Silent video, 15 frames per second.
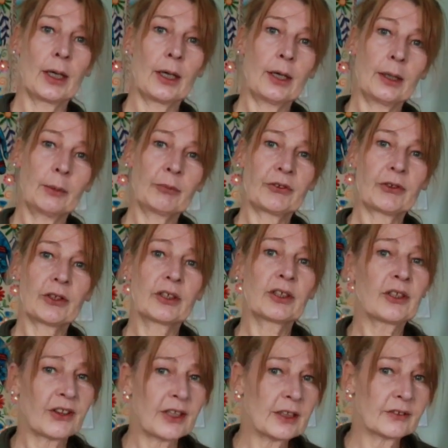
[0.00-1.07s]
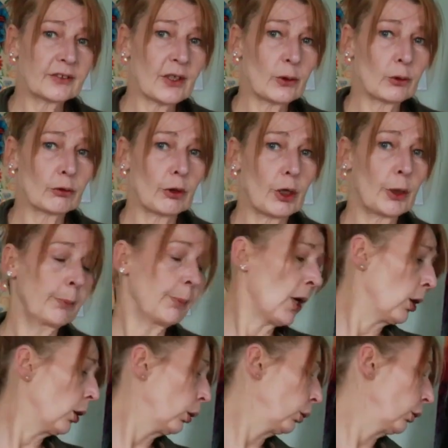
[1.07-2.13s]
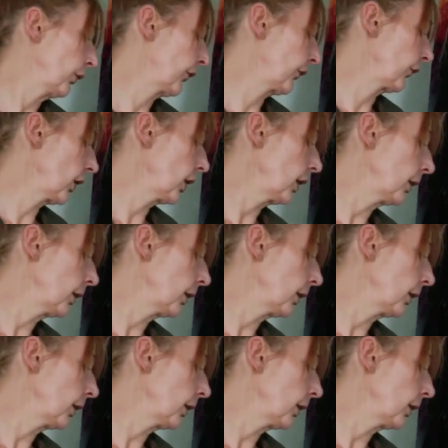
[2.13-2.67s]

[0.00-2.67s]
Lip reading: so that things don't grow moulds.